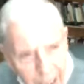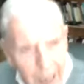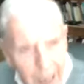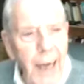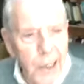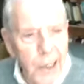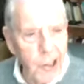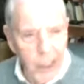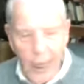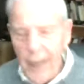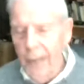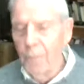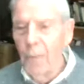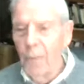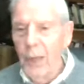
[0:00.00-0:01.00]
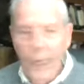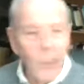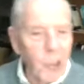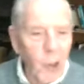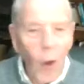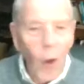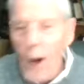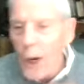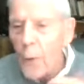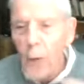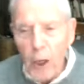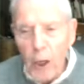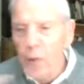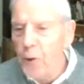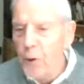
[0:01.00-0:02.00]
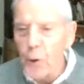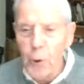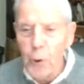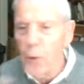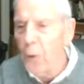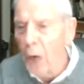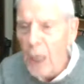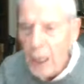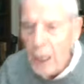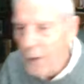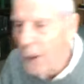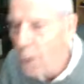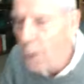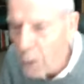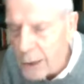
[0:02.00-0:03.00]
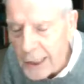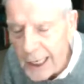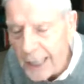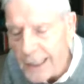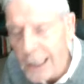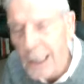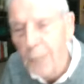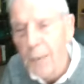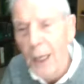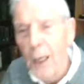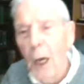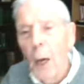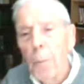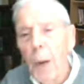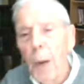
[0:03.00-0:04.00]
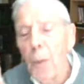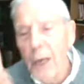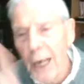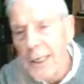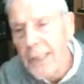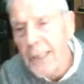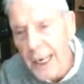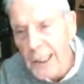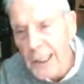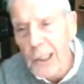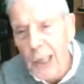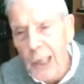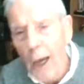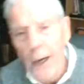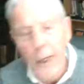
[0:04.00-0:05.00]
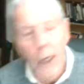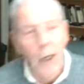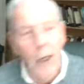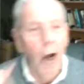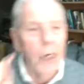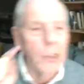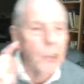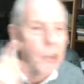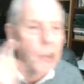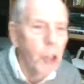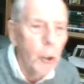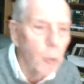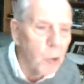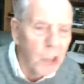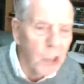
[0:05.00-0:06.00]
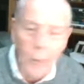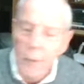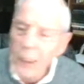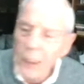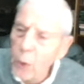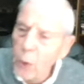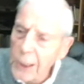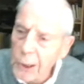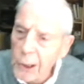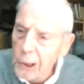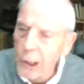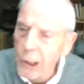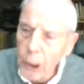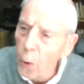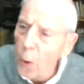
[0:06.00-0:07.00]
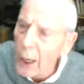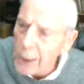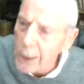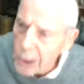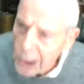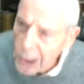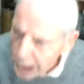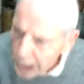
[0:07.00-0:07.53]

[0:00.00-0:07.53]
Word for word: election. It's all the way through the Old Testament. But when it gets down to God choosing between Jew and